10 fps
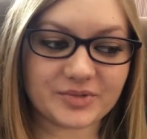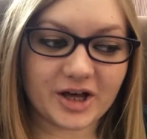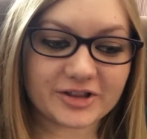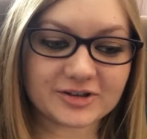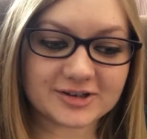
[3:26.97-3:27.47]

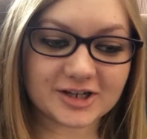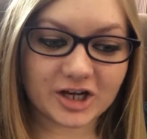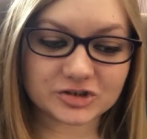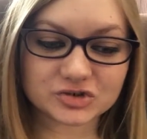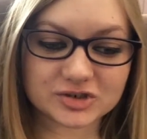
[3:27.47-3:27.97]
other
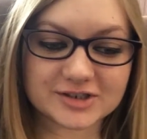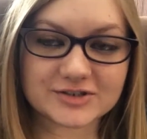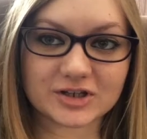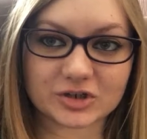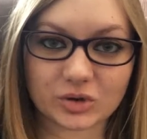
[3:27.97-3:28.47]
countries
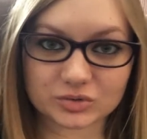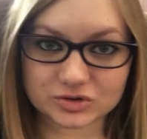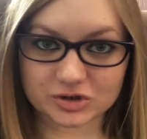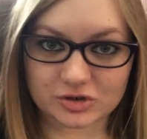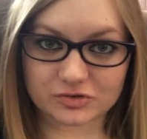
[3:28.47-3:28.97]
and
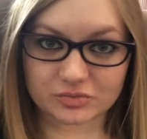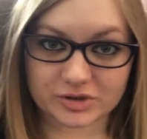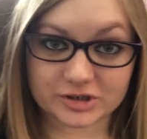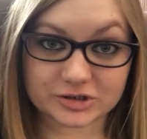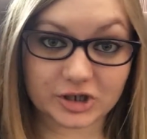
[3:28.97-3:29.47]
cultures were
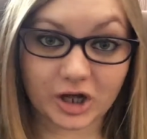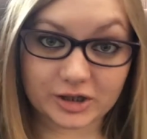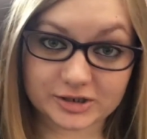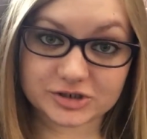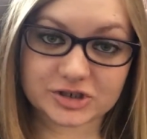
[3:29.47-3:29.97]

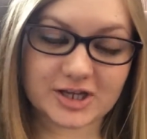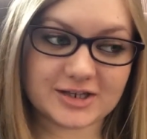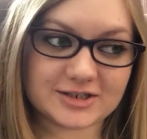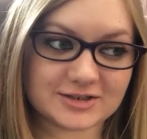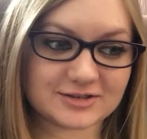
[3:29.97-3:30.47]
acknowledged
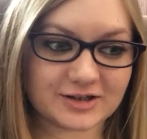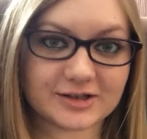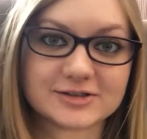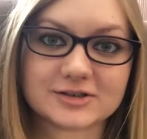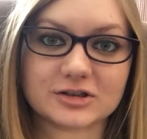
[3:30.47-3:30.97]
and
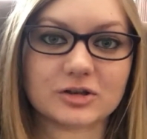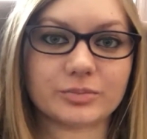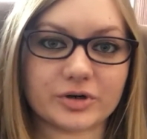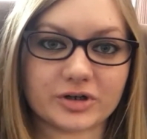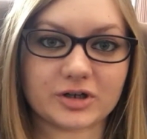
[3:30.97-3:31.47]
discussed in the
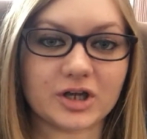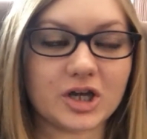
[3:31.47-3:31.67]
book,